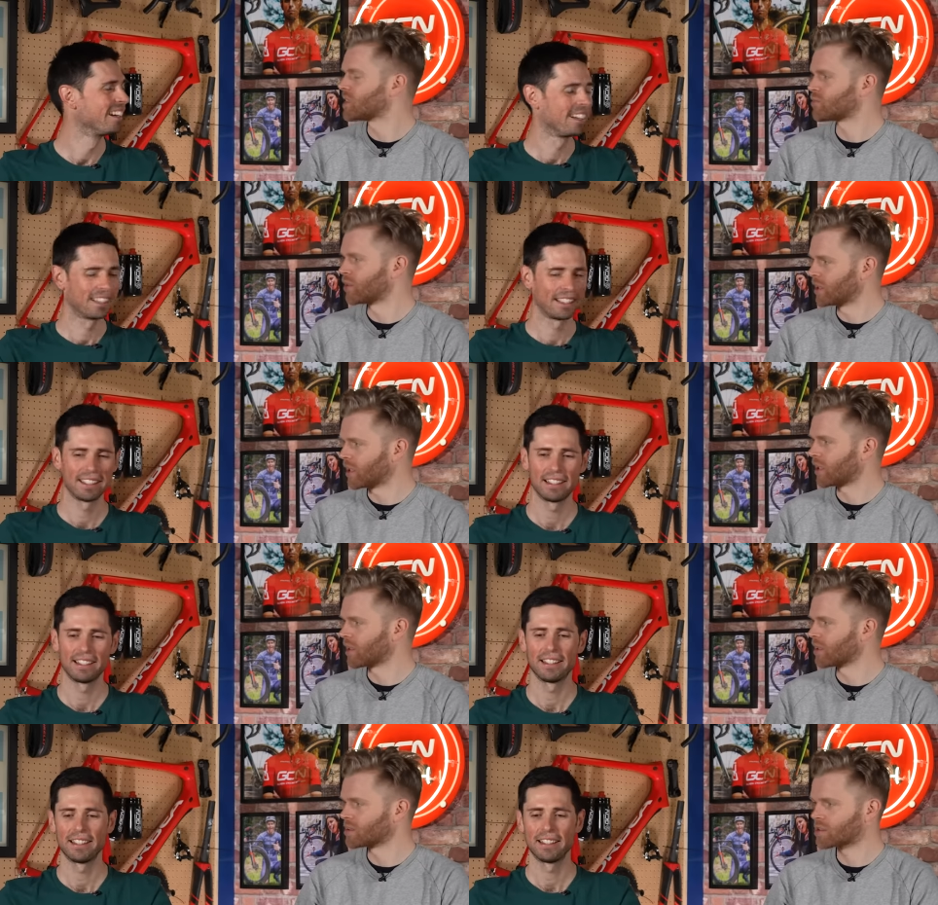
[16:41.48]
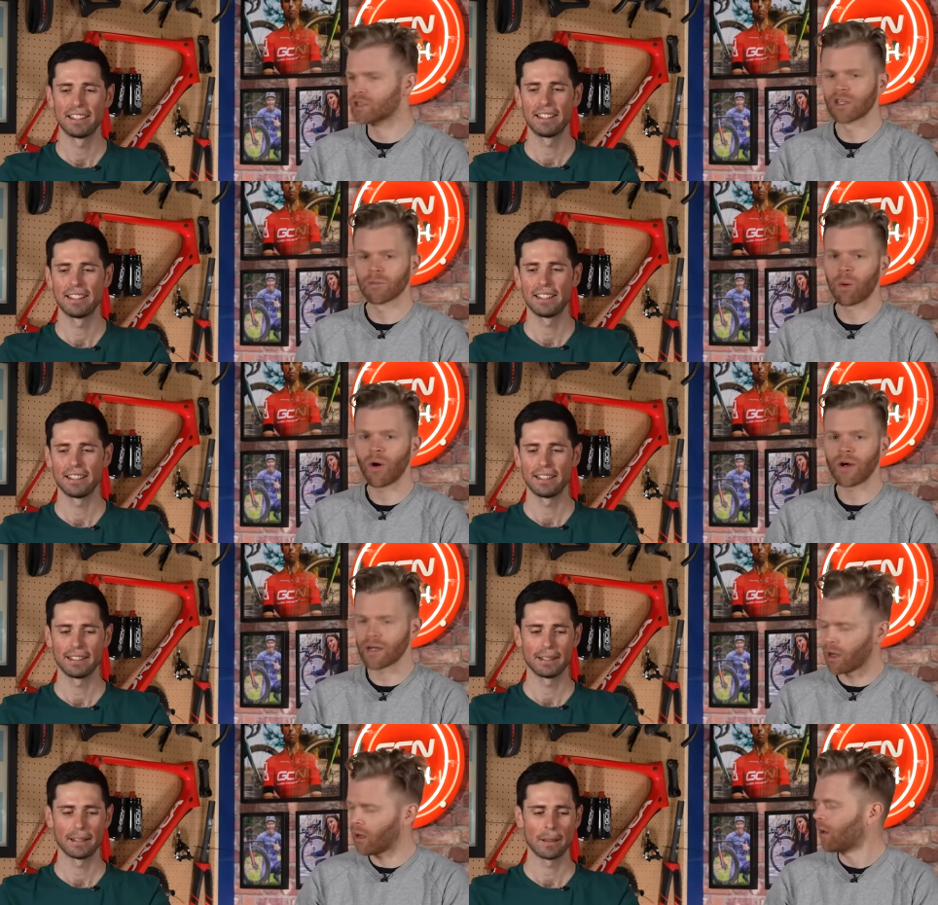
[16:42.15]
Speaker 1: ridiculous, to the
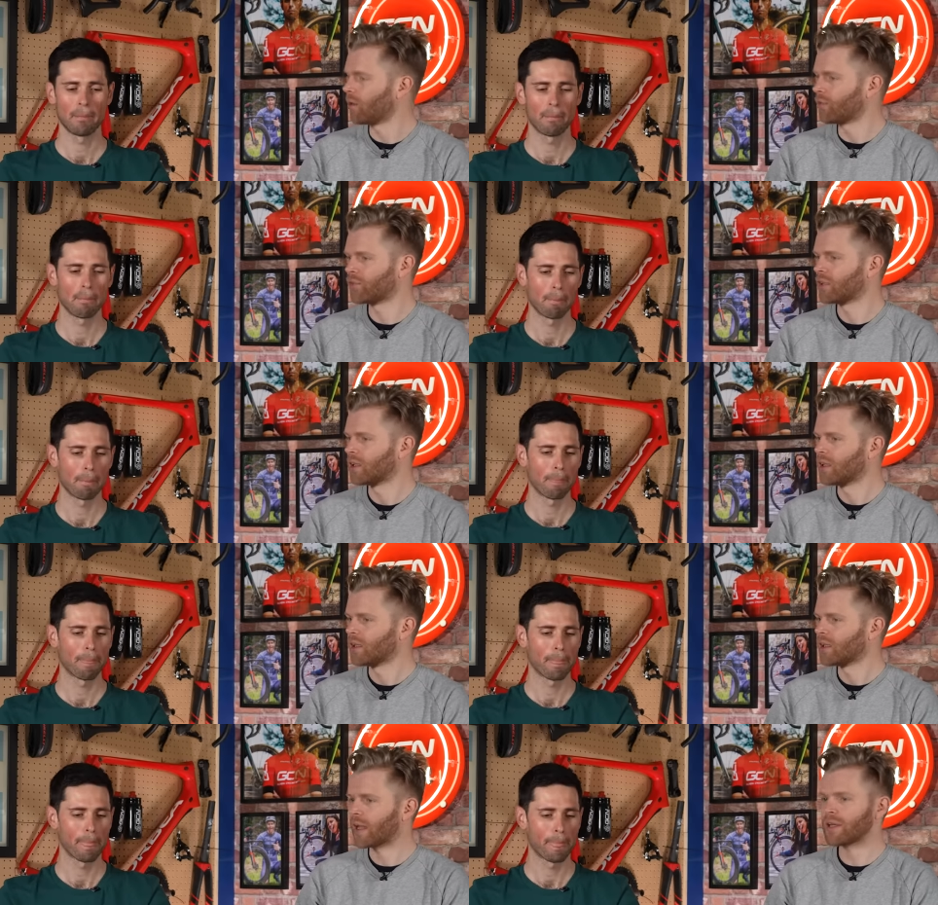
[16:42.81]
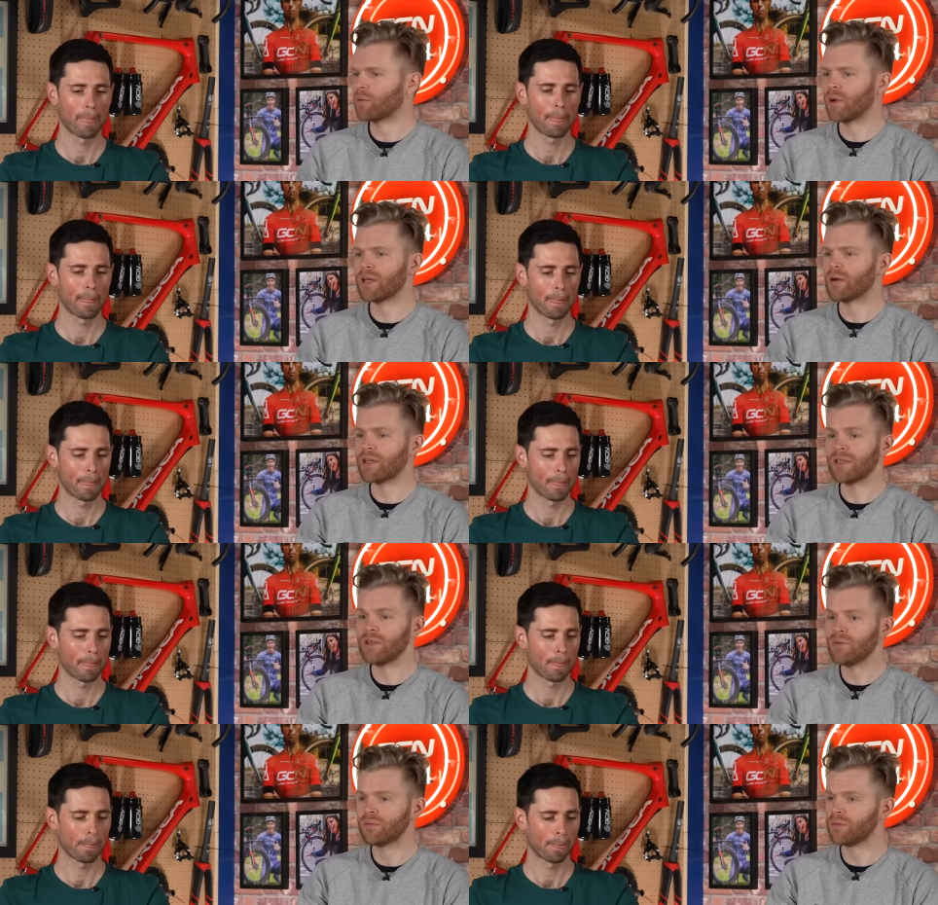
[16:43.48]
point of, like,
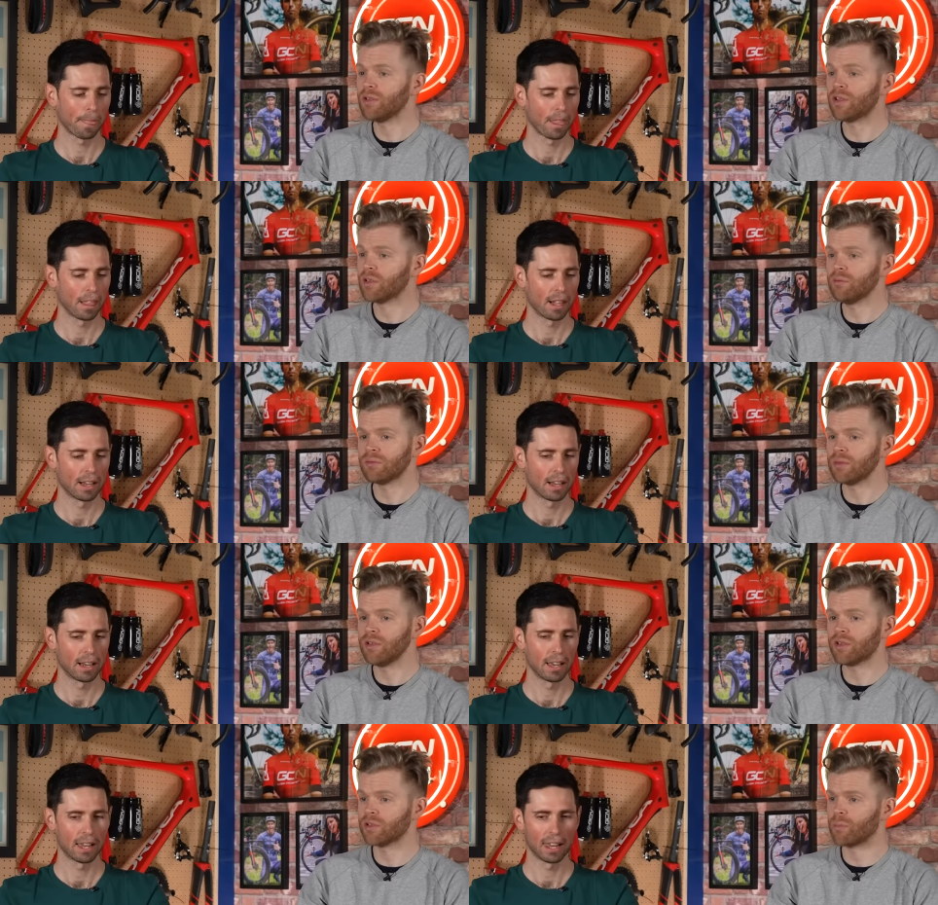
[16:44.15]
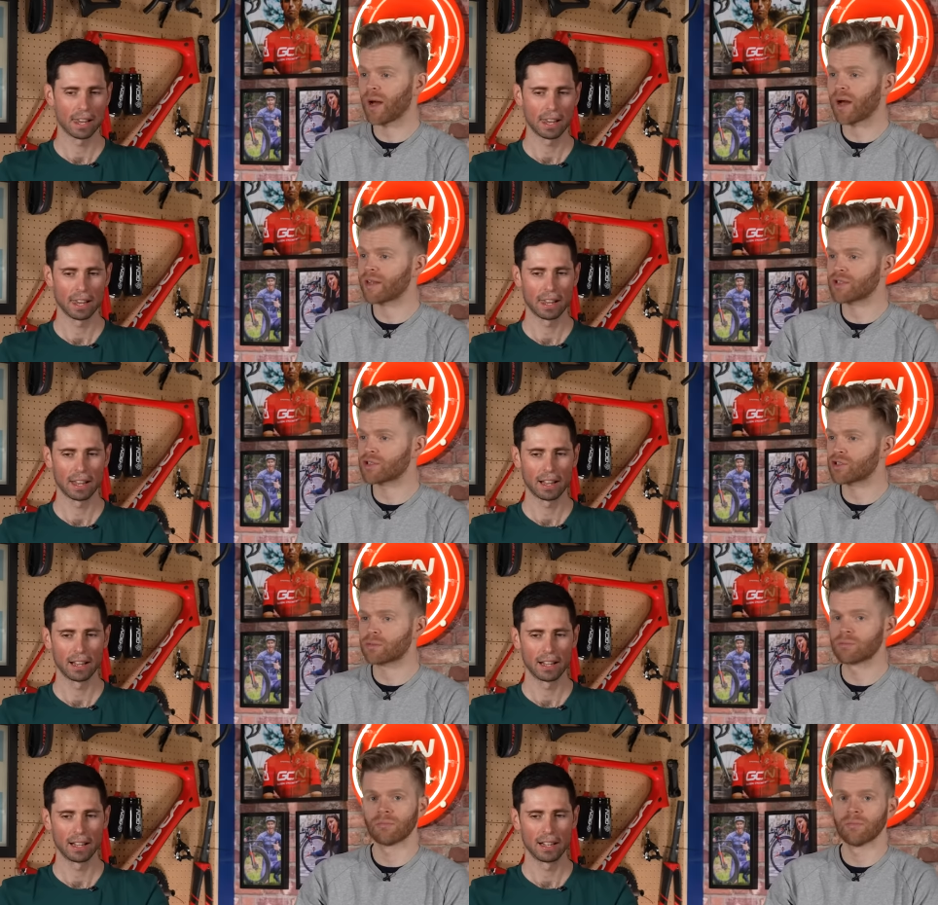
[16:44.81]
you could buy
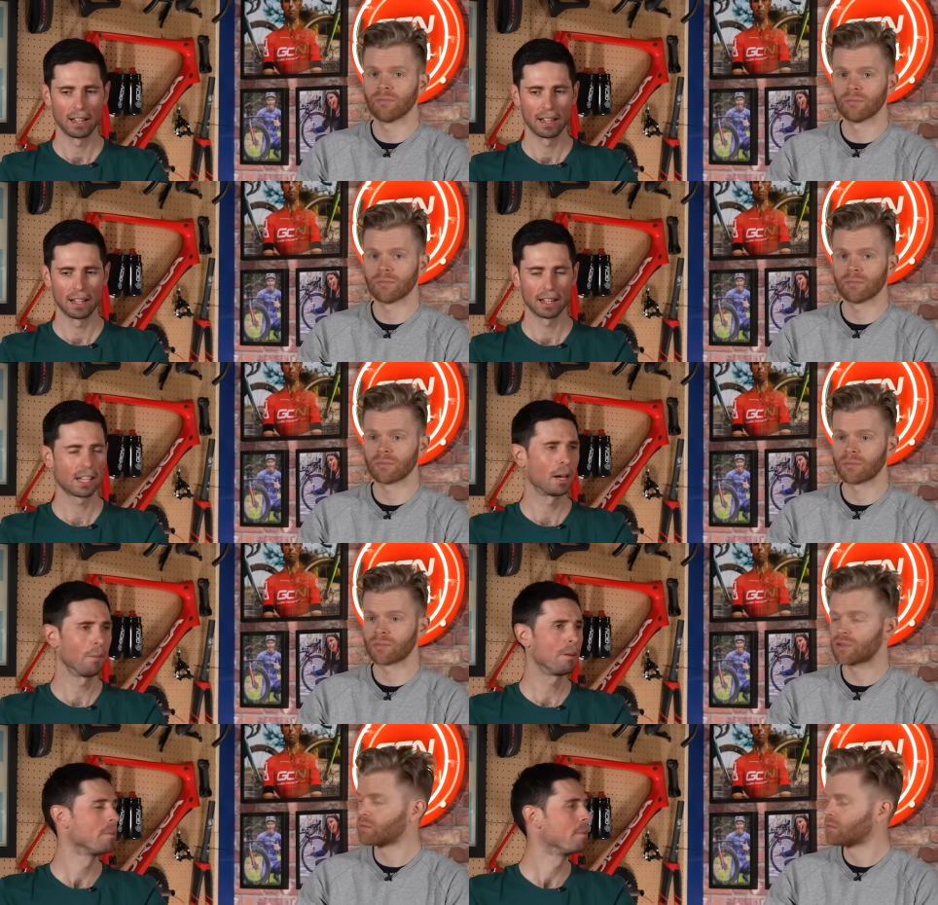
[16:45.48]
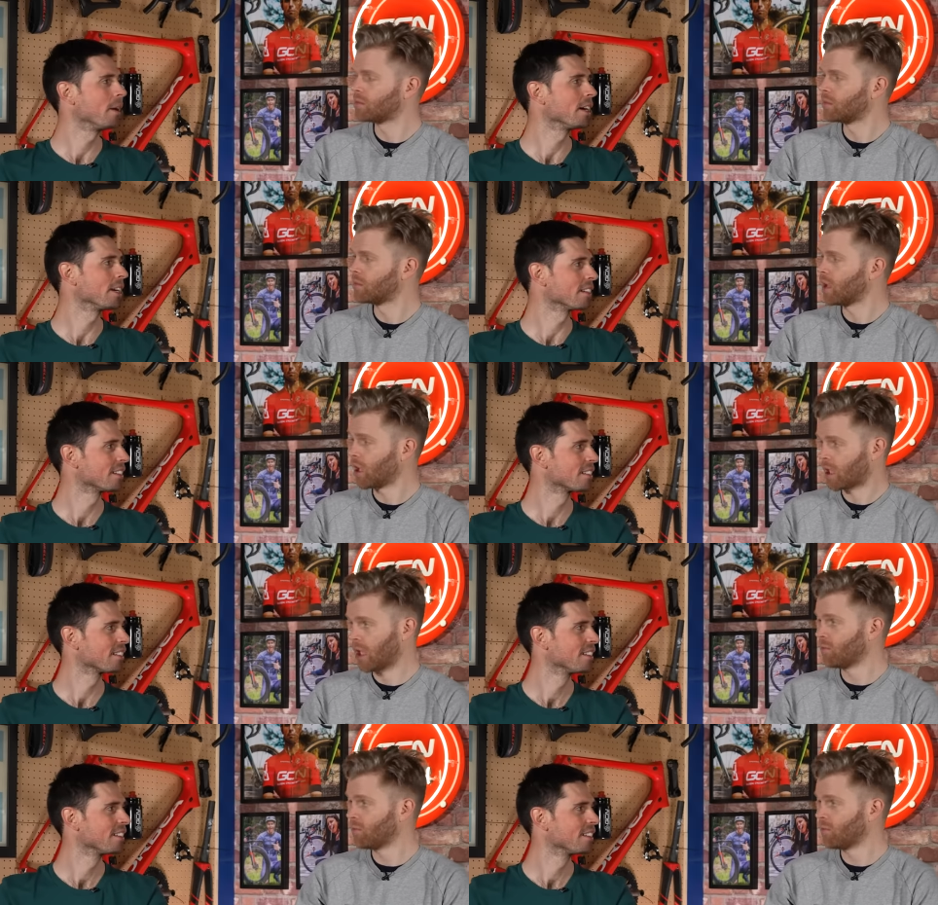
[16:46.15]
a couple of bikes.